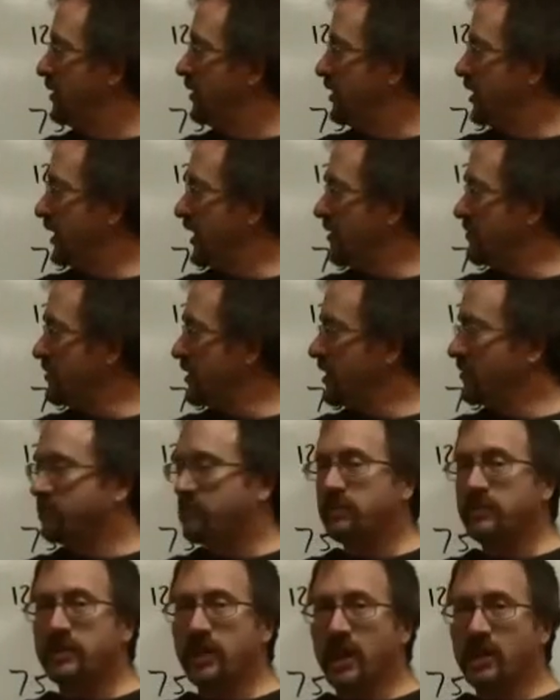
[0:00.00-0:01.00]
Take everything
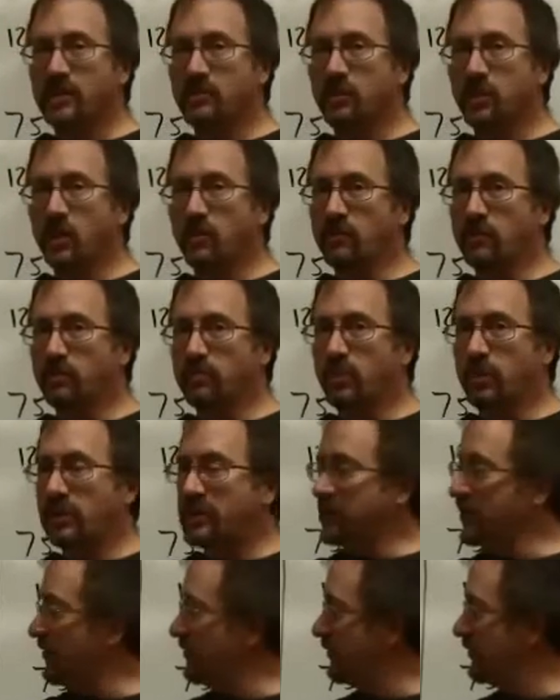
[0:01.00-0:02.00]
from the decimal over,
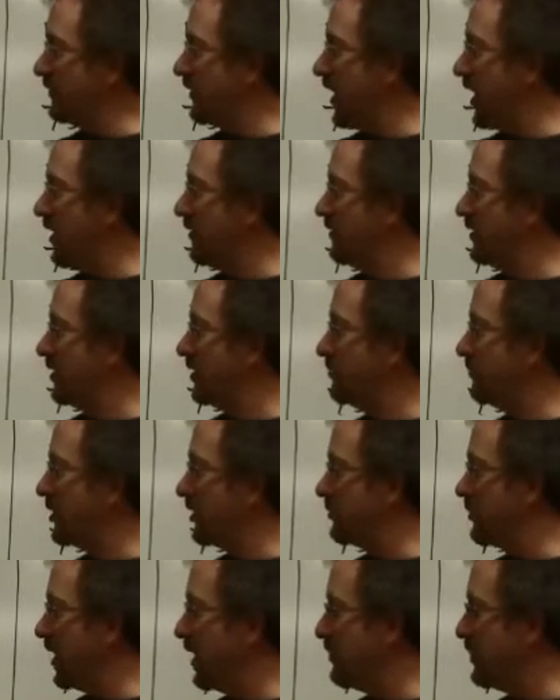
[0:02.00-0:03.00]
0.75,
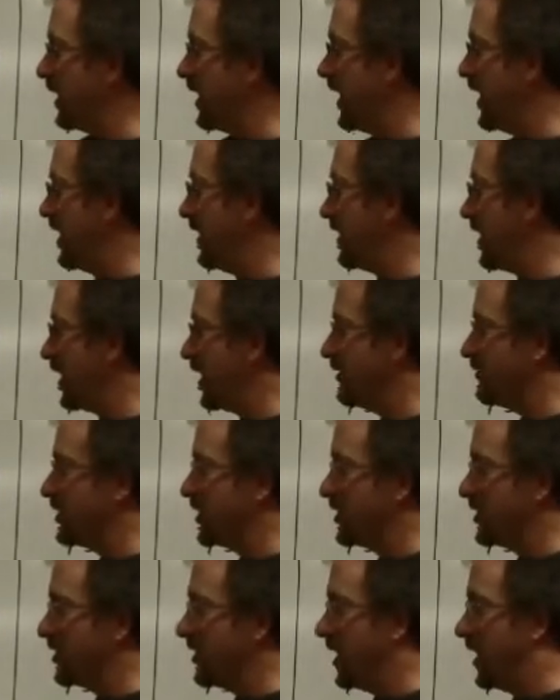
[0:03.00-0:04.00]
multiply by 8, that gives
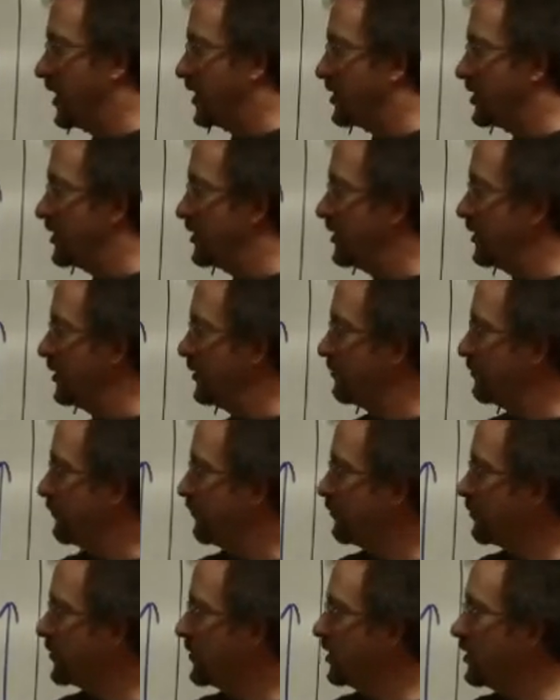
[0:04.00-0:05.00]
us 6.
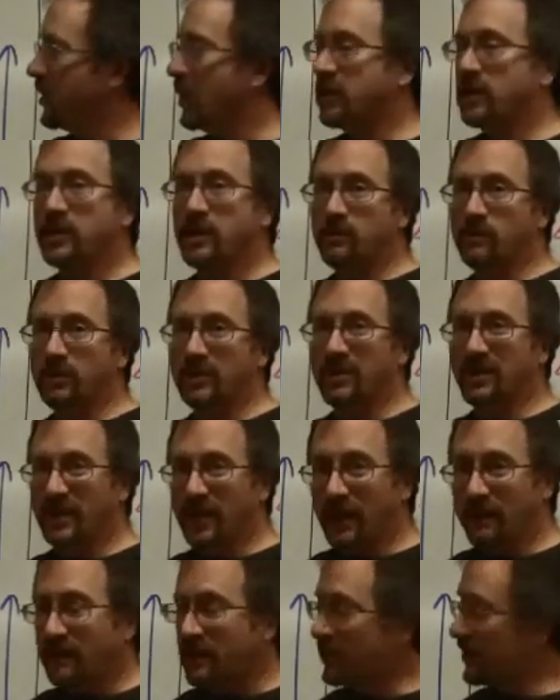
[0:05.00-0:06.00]
Take the number to the
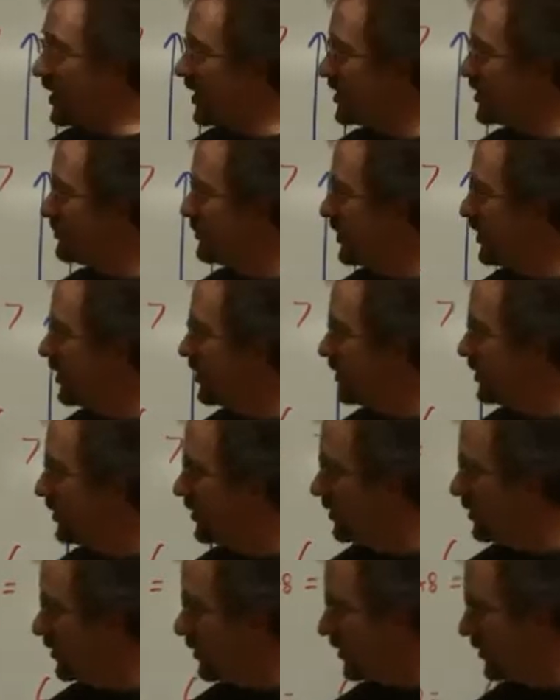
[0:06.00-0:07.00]
left of the decimal,
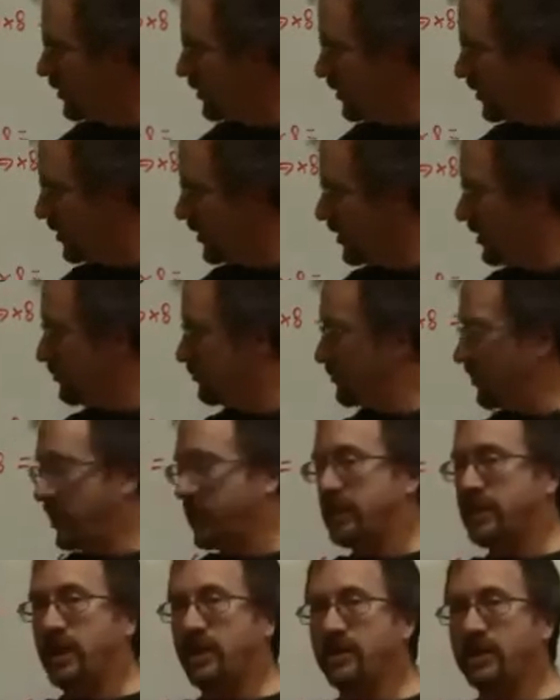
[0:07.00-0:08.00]
bring
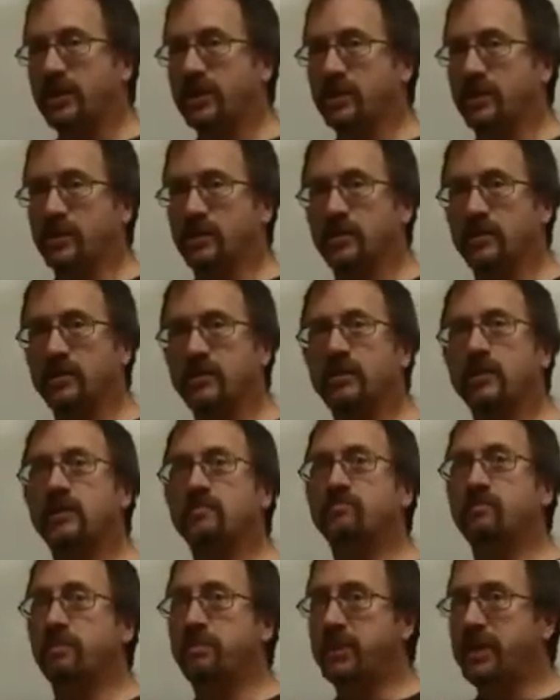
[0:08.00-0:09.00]
it down here.
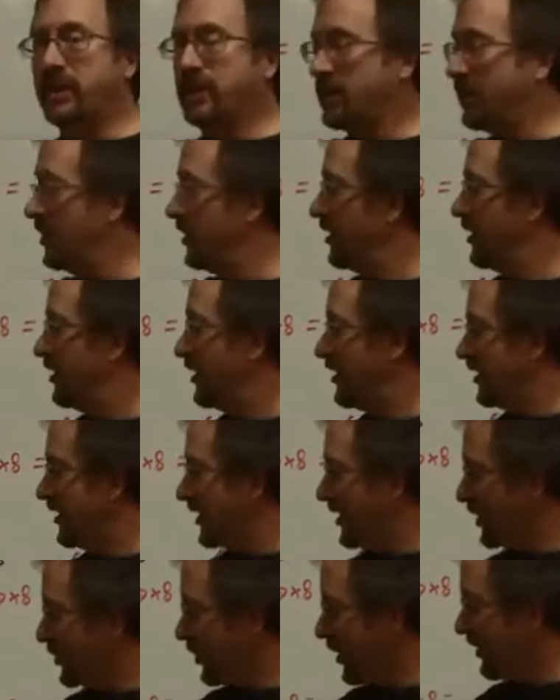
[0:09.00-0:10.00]
Repeat.
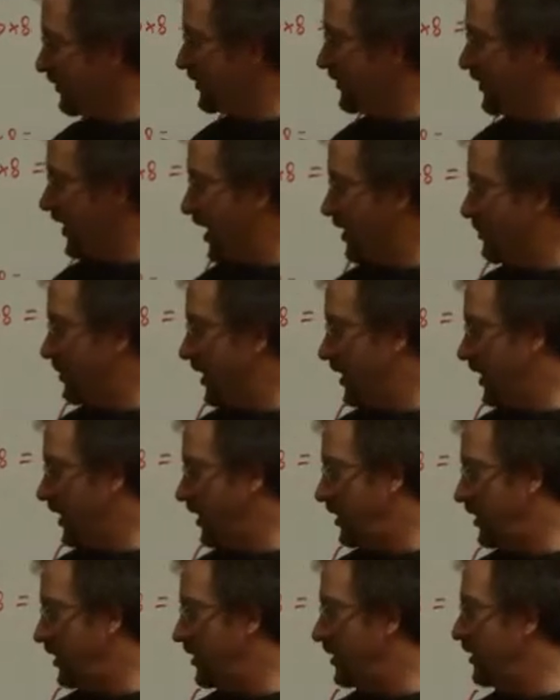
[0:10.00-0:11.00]
12 divided by 8
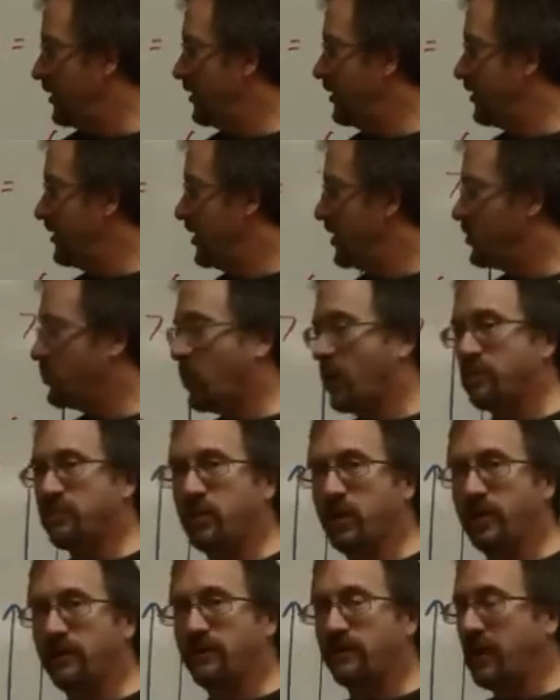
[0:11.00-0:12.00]
is
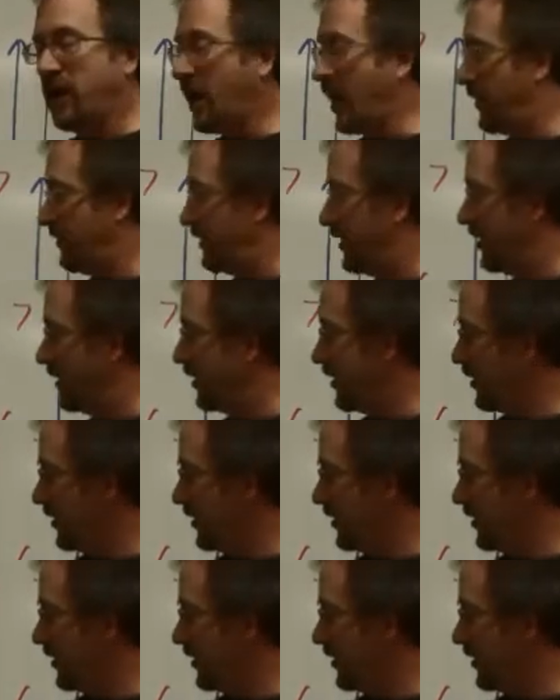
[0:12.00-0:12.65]
1.5.